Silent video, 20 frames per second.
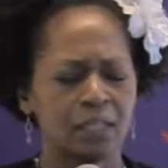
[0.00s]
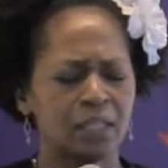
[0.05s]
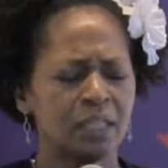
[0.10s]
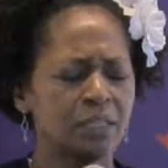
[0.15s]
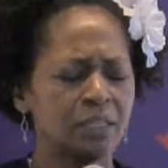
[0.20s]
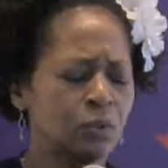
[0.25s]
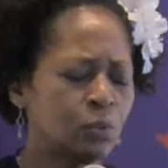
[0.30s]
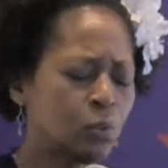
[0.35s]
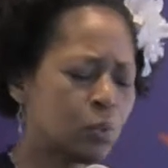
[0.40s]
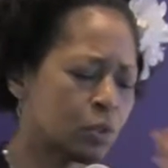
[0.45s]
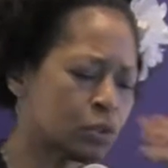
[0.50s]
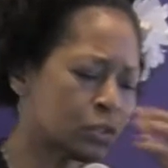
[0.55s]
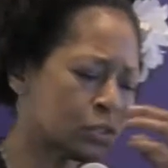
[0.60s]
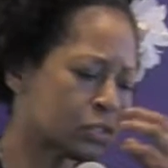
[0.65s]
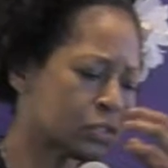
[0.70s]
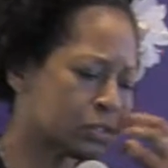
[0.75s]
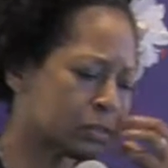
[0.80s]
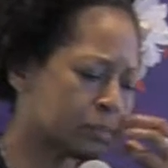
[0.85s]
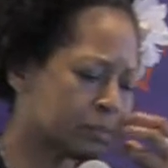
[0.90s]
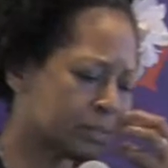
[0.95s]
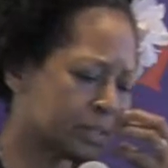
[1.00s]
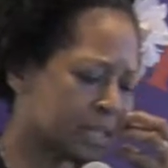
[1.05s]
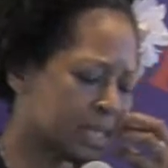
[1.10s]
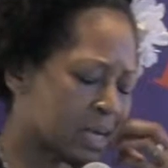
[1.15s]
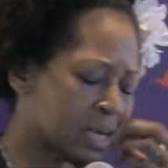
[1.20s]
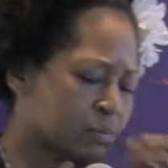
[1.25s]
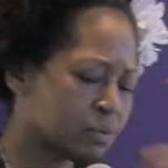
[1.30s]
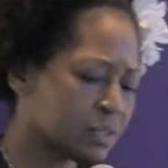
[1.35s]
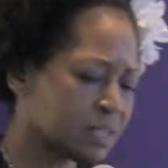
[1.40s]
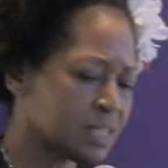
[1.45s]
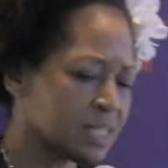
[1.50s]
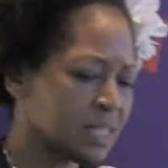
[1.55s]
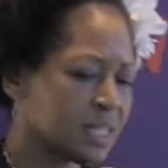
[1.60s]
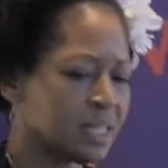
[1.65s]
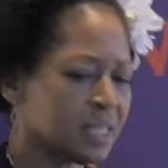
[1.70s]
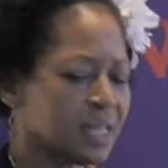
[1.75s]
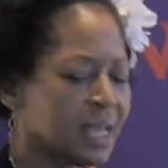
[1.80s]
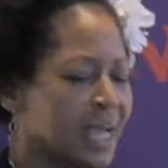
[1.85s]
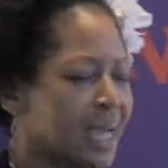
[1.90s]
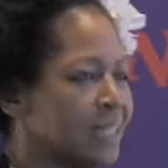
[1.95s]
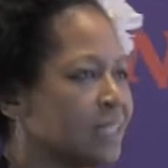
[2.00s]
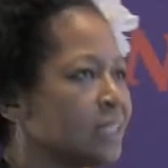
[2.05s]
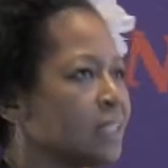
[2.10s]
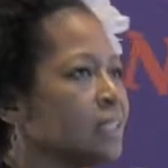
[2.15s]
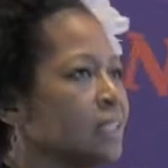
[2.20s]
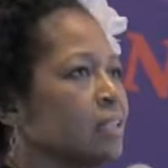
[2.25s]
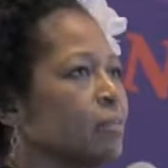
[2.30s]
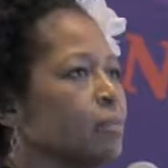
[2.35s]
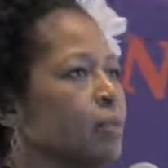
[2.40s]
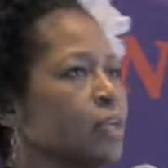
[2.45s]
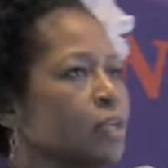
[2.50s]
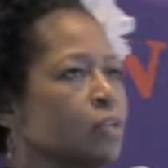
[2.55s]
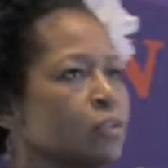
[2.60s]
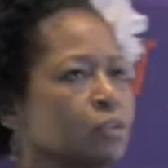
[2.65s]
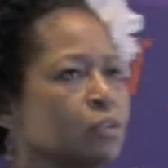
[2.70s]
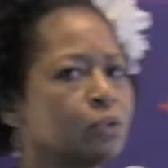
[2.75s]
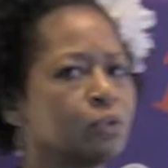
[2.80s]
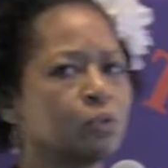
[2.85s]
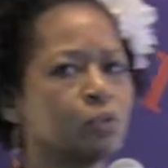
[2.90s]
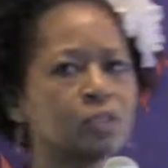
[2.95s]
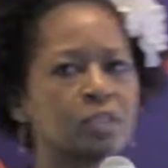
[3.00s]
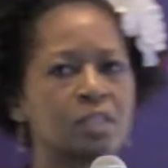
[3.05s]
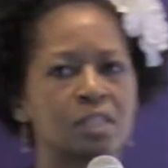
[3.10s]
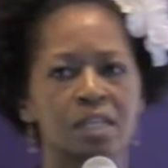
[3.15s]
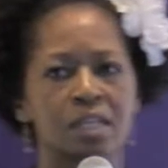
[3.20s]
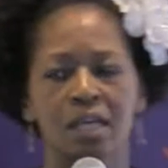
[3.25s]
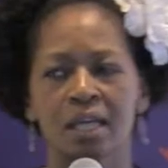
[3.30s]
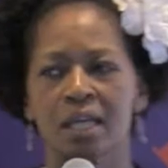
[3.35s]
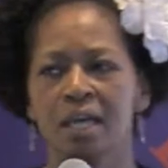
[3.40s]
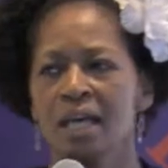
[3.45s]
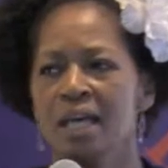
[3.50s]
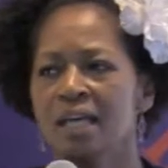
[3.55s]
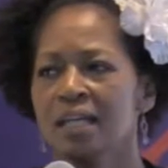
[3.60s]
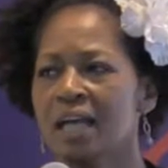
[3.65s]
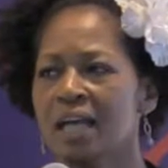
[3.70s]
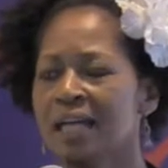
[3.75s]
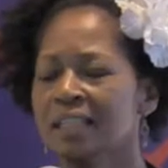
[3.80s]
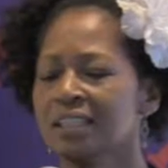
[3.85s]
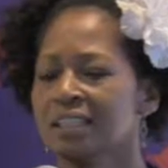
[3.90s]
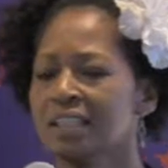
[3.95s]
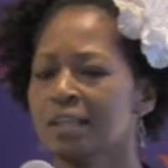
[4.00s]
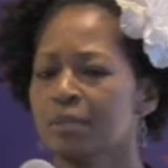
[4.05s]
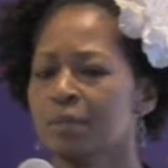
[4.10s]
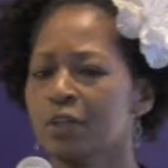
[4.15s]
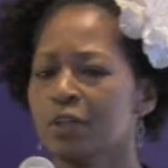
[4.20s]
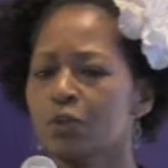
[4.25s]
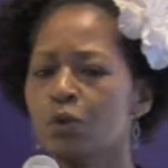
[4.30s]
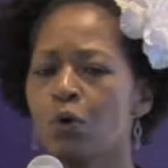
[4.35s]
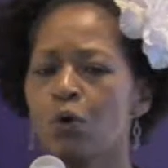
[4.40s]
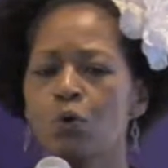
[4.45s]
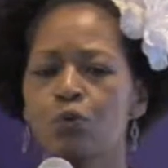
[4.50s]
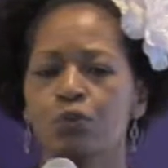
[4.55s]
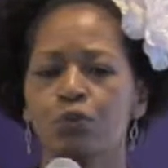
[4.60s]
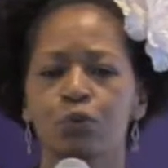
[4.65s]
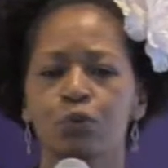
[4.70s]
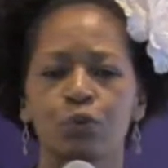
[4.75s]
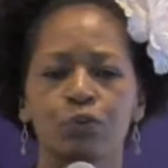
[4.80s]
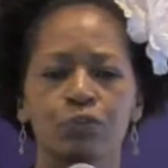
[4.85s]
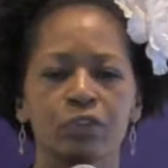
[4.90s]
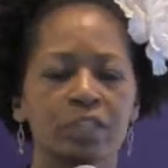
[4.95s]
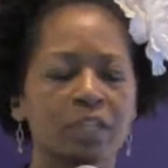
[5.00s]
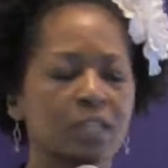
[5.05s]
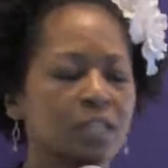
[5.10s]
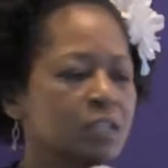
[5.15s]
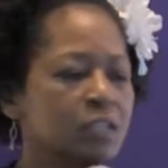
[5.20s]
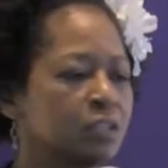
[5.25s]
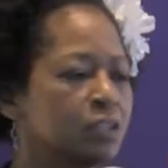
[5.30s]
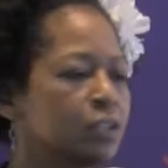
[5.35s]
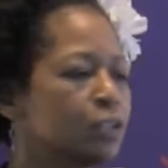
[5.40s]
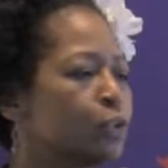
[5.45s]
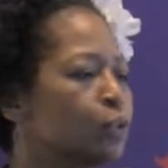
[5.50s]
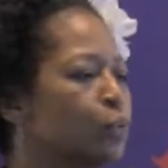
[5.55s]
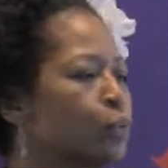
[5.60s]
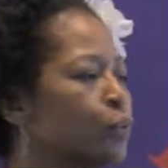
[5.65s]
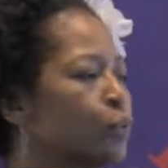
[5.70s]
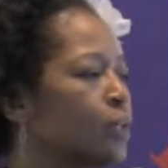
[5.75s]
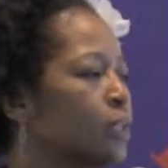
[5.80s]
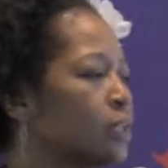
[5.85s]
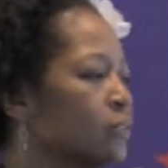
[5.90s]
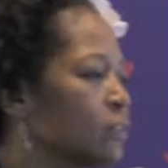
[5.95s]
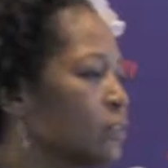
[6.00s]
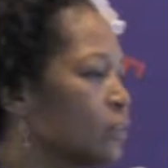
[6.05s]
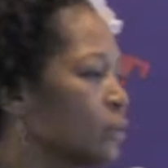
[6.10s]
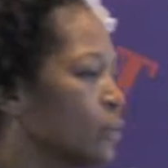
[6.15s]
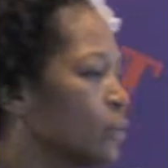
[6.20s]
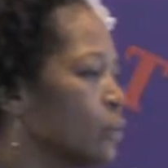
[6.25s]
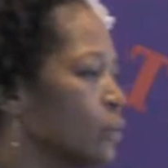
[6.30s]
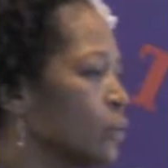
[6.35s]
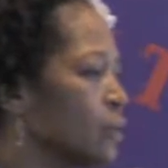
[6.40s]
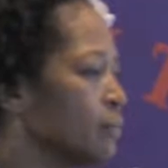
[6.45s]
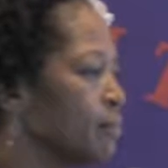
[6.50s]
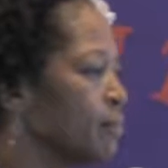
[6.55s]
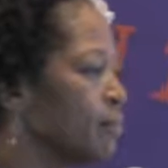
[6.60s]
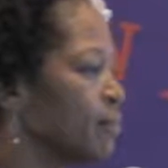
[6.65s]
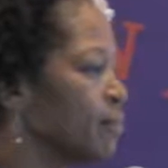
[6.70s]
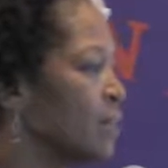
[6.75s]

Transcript: in the worship that I was in, I just kept hearing the Lord say, I just kept hearing over and over again, the glory of the Lord.